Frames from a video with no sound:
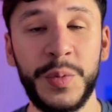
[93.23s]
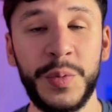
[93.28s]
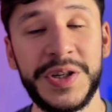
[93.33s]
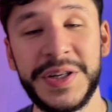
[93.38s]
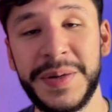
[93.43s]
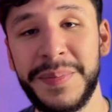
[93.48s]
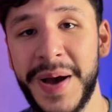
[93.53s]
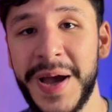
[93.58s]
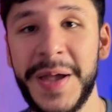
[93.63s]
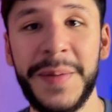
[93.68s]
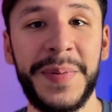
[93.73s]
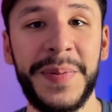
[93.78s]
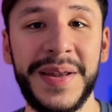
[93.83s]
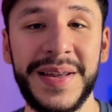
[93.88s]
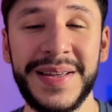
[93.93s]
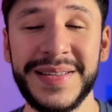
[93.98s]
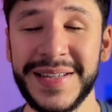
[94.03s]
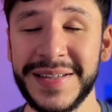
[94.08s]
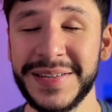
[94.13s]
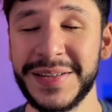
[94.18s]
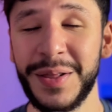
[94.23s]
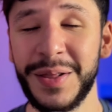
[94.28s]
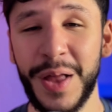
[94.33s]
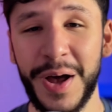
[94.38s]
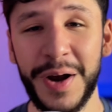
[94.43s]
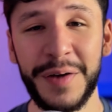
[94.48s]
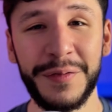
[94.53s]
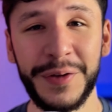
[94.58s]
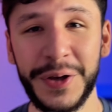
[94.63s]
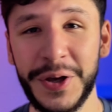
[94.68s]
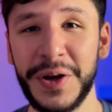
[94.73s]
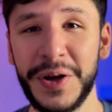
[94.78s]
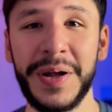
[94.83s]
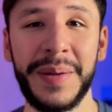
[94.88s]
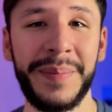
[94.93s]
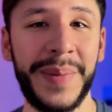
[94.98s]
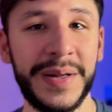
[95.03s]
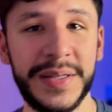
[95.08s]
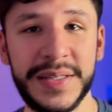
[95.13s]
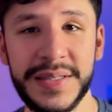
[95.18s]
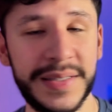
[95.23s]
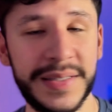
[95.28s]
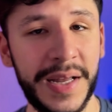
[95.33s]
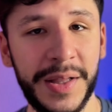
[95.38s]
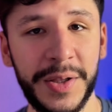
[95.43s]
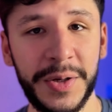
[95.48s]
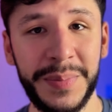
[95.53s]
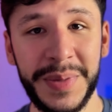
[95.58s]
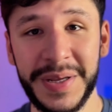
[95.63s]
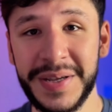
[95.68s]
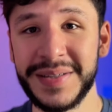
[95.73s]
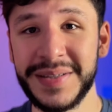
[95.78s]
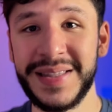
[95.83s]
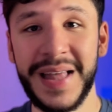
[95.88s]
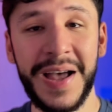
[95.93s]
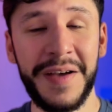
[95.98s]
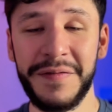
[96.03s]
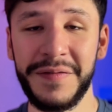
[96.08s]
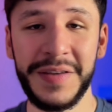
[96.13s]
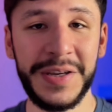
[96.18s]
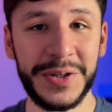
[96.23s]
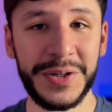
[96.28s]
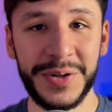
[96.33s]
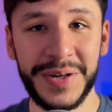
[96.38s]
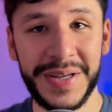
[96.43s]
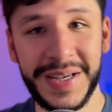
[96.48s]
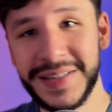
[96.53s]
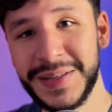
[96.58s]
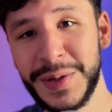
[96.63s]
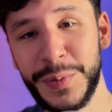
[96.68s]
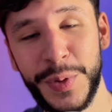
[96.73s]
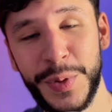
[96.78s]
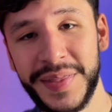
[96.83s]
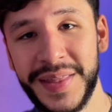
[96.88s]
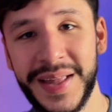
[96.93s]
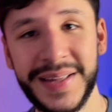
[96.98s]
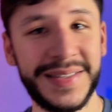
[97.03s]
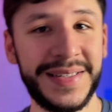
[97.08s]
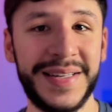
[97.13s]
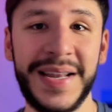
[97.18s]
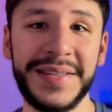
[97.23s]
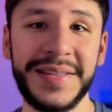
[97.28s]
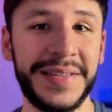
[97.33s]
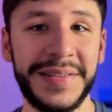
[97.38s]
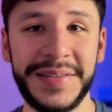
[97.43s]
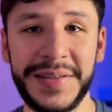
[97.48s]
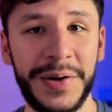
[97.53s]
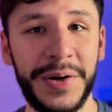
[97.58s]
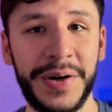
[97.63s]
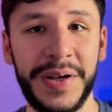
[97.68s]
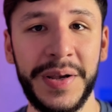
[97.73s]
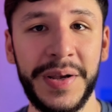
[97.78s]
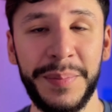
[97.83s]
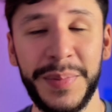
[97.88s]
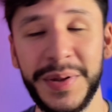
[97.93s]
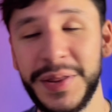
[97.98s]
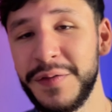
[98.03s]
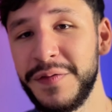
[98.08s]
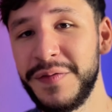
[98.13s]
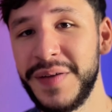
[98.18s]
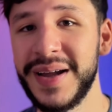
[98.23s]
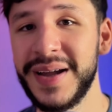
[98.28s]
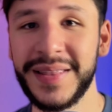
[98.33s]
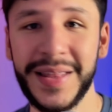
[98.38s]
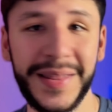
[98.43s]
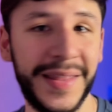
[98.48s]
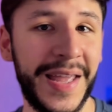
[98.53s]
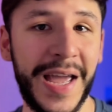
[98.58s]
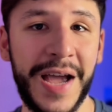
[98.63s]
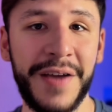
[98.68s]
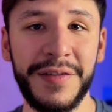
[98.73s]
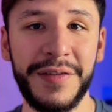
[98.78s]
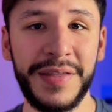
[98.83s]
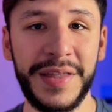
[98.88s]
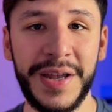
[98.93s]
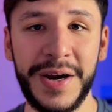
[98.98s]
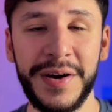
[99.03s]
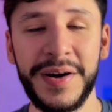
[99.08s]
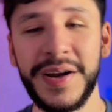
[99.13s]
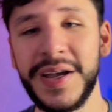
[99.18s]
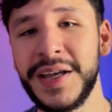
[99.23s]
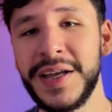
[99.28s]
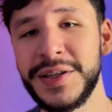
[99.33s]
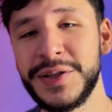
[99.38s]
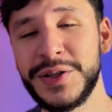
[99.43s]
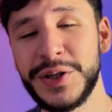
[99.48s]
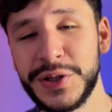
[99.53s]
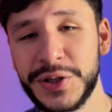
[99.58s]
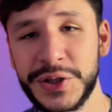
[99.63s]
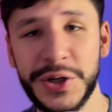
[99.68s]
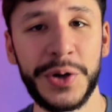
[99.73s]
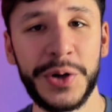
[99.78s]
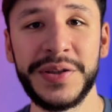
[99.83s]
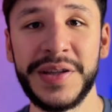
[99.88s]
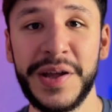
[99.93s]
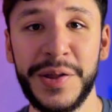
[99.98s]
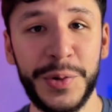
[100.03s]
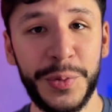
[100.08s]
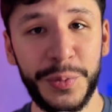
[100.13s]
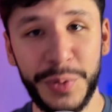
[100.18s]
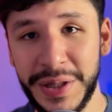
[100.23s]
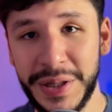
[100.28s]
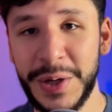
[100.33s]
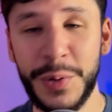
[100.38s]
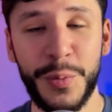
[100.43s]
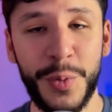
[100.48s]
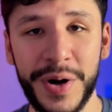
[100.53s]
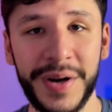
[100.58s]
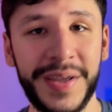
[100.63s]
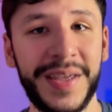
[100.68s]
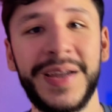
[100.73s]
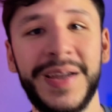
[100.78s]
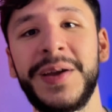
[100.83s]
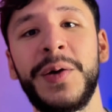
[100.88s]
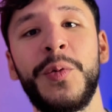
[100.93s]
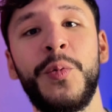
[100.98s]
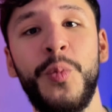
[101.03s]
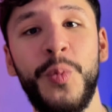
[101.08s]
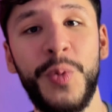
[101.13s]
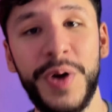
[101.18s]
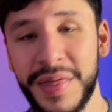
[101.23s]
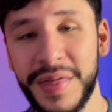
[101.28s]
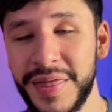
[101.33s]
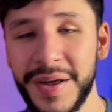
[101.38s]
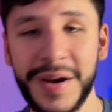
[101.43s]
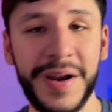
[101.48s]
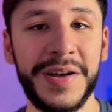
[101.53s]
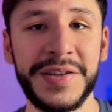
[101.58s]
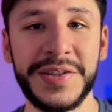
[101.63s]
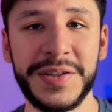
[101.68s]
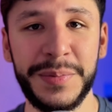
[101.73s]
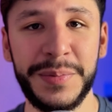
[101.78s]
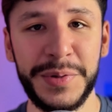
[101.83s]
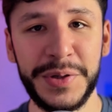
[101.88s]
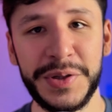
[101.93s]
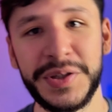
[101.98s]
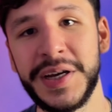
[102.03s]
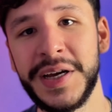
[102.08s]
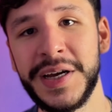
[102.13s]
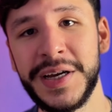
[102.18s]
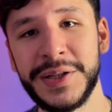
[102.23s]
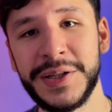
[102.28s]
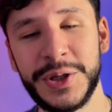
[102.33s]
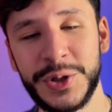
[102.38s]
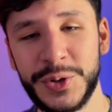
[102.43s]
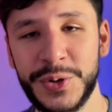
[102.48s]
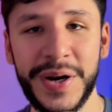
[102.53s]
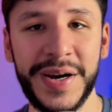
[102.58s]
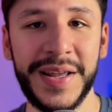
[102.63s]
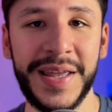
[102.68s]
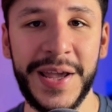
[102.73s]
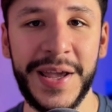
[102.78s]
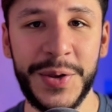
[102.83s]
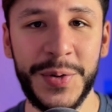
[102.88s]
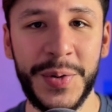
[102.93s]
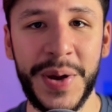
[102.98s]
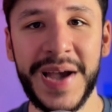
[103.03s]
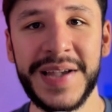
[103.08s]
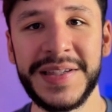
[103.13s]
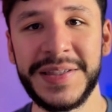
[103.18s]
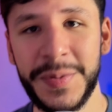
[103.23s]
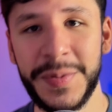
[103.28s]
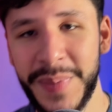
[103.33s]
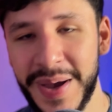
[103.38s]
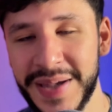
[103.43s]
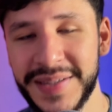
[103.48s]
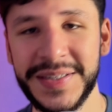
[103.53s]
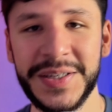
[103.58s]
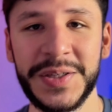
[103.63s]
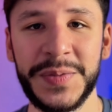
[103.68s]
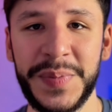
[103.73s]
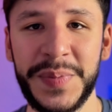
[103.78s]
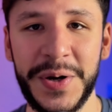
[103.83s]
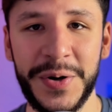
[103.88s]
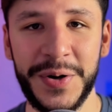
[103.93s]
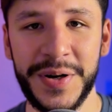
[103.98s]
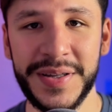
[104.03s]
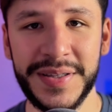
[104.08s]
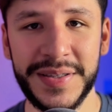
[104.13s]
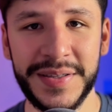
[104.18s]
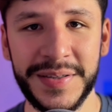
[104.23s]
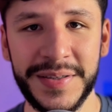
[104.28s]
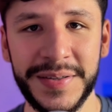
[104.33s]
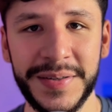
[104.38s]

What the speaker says: Which in my opinion says a lot of good about Stellar, because that feature isn't one that's necessary. But the fact that they have it there just shows that they're really working with the customers to try to get you guys the best experience.